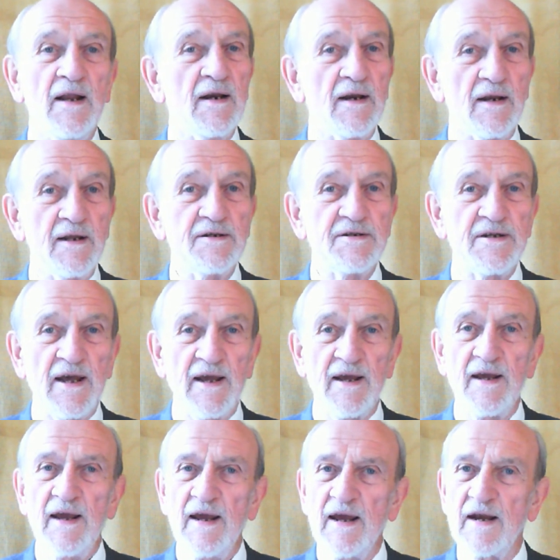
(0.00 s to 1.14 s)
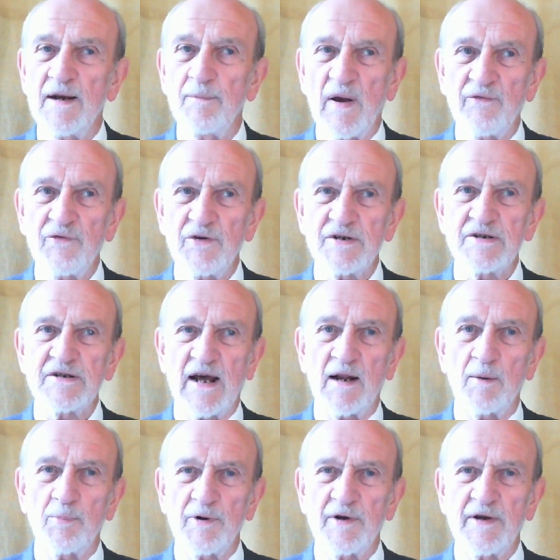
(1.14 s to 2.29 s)
Leeds Day in a mafia-style
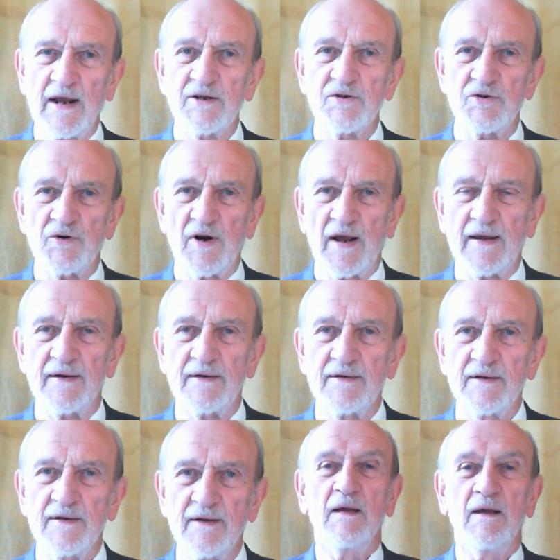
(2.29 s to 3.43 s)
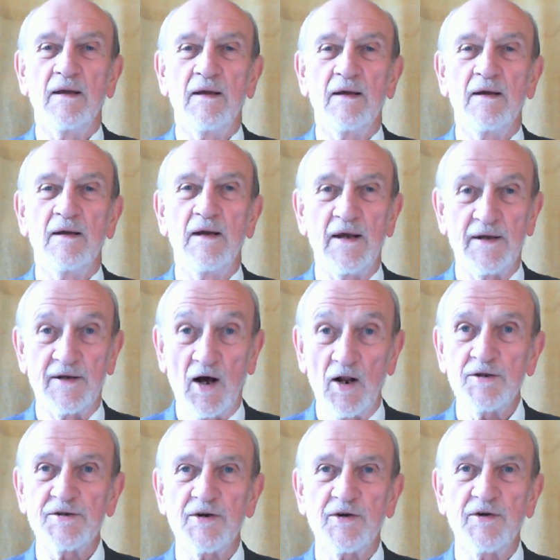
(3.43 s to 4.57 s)
protection racket. It
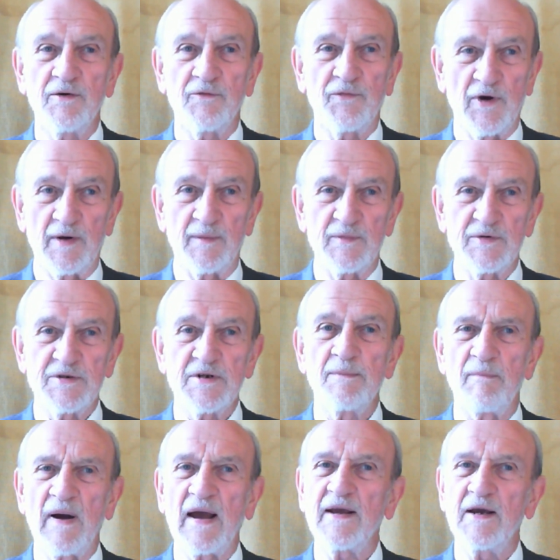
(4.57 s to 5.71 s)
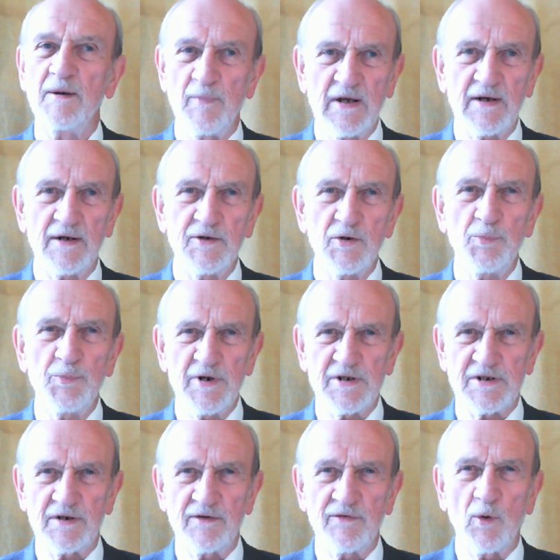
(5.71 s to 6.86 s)
also confirms my committal to
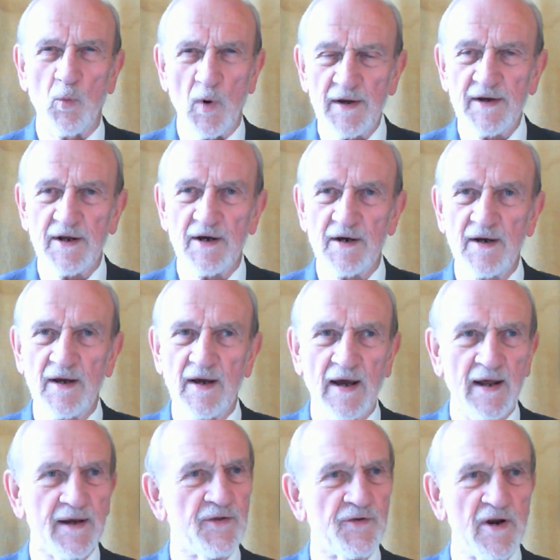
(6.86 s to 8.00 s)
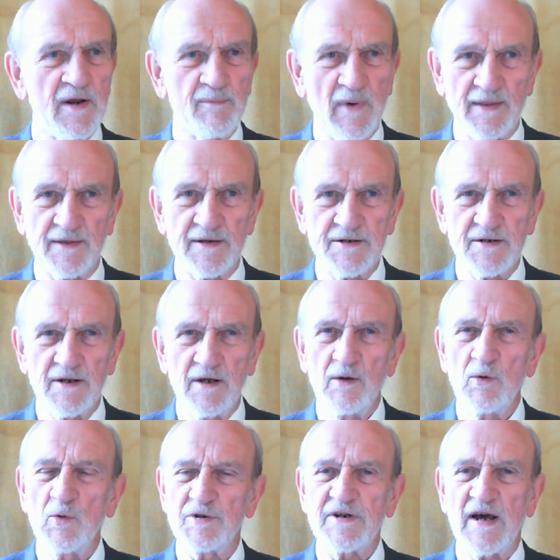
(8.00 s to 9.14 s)
prison for 1 year and 3 months
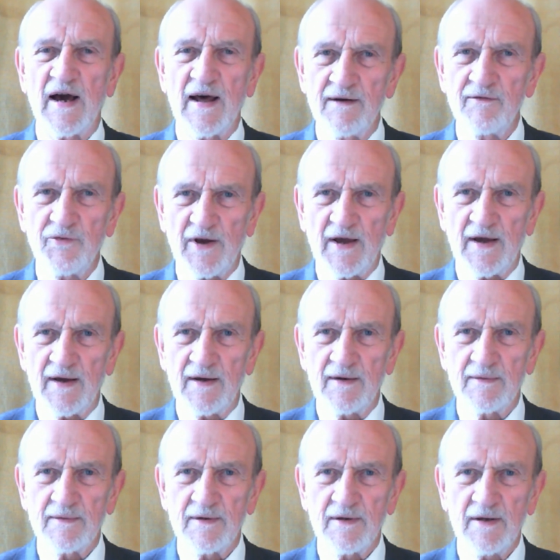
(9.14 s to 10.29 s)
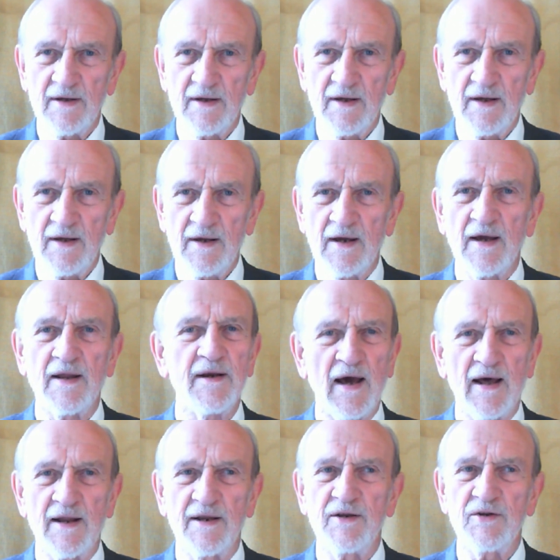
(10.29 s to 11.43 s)
was unfair and
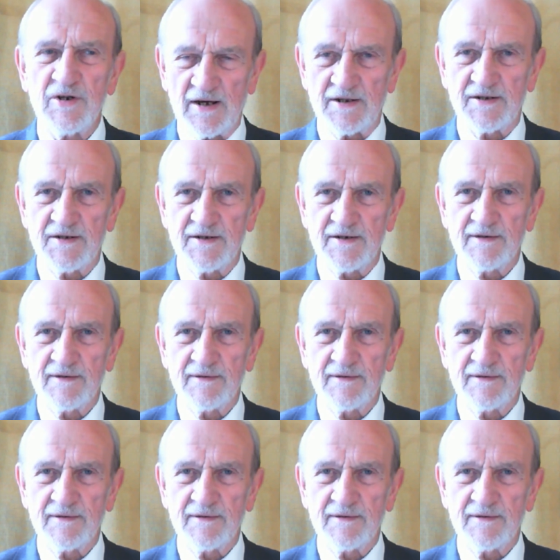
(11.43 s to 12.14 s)
unjust.